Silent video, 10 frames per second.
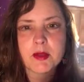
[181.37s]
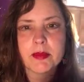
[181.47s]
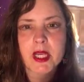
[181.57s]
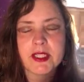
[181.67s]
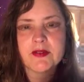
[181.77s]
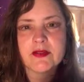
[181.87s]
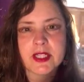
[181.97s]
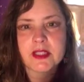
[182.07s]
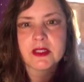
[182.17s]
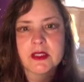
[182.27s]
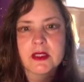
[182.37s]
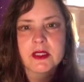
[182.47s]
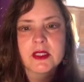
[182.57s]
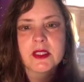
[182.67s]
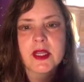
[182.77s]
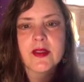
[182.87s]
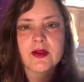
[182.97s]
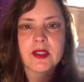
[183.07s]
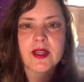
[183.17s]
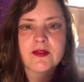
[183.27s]
their body vital,
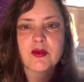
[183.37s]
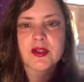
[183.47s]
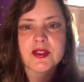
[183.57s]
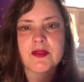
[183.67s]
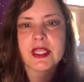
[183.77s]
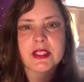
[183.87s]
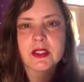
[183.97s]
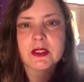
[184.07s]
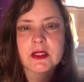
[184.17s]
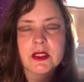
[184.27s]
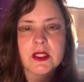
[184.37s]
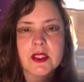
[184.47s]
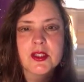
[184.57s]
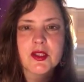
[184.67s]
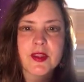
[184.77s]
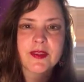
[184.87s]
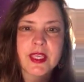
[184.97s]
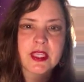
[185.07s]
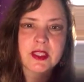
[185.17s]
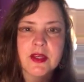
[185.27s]
their life force vital, so that
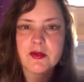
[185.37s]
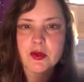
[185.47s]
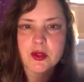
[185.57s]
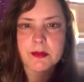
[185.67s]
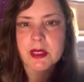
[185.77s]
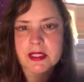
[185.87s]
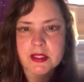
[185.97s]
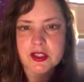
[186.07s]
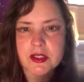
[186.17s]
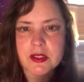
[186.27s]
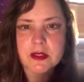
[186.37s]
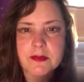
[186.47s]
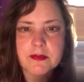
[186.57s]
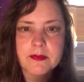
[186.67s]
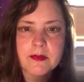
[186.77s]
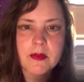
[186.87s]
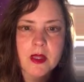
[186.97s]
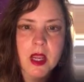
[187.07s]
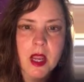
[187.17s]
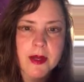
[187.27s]
they can give you good messages.
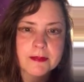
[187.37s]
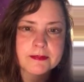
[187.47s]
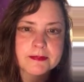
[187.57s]
A